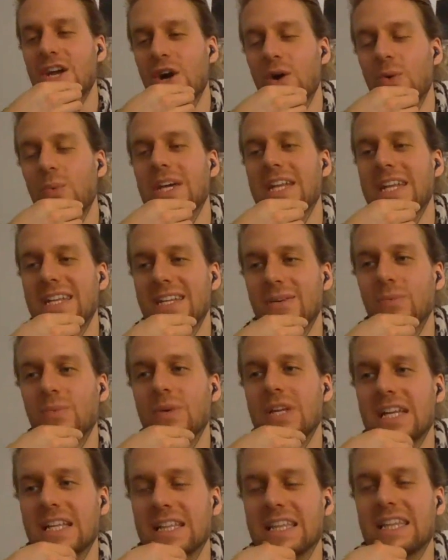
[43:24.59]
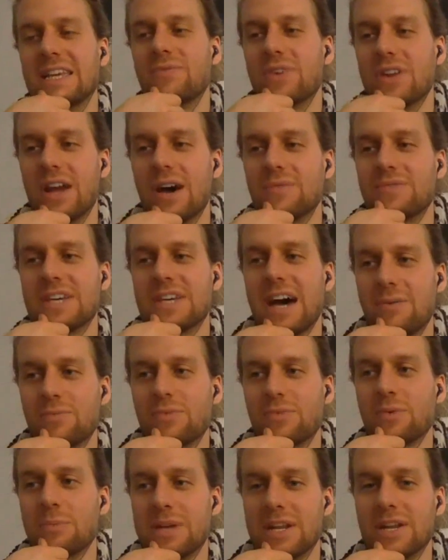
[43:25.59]
know we didn't leave enough time
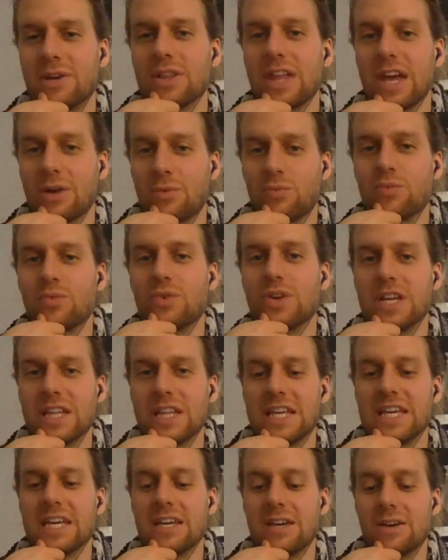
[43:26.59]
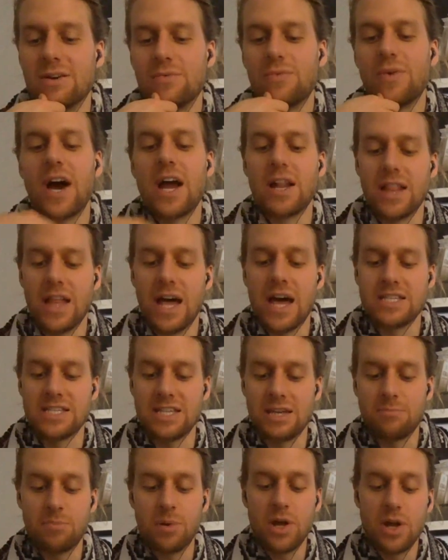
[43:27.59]
for me to like really finalize
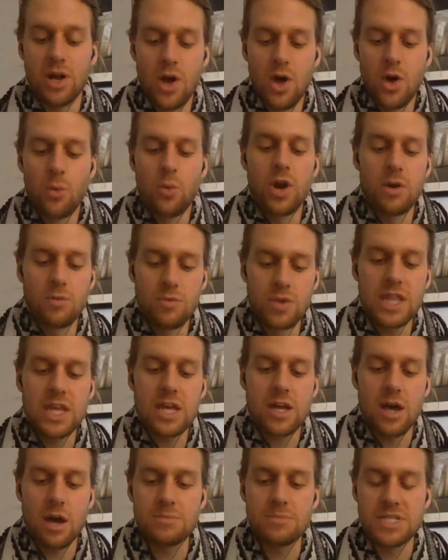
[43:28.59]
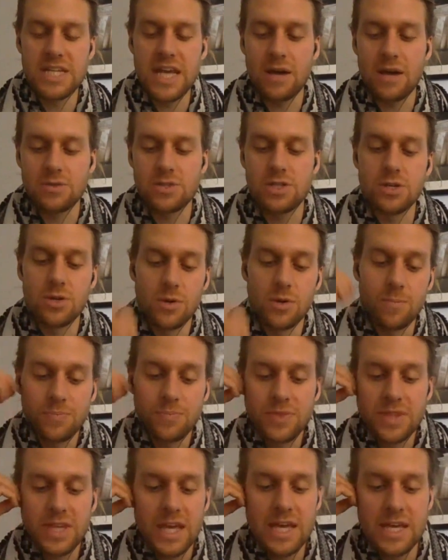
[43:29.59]
it, but what it really comes down to
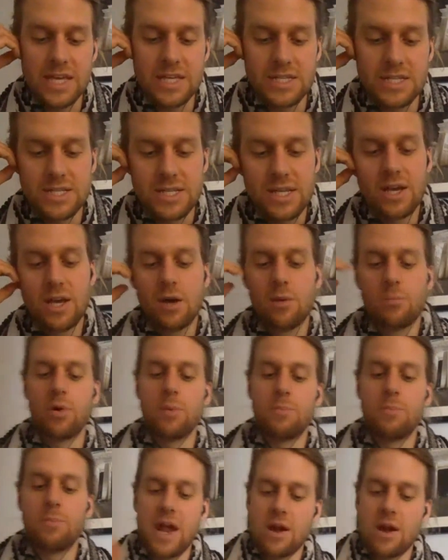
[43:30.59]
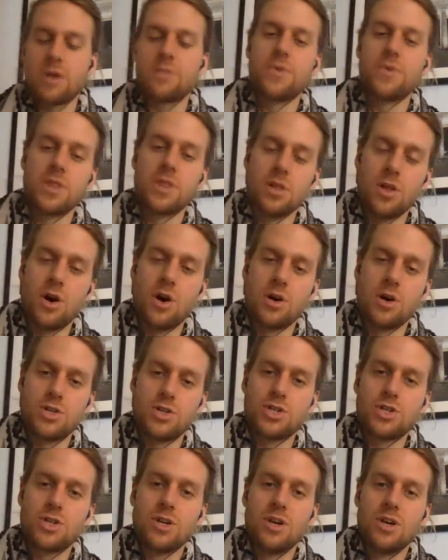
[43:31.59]
is preparing for the
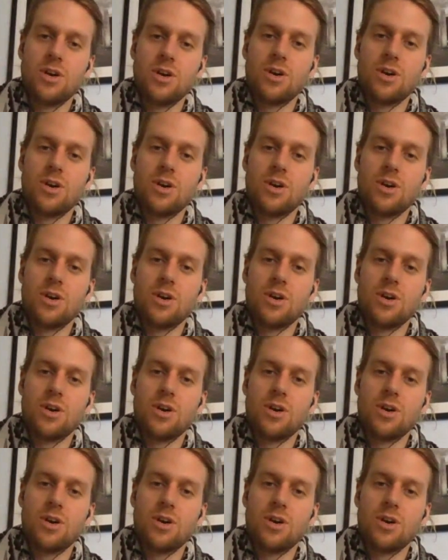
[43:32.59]
launch,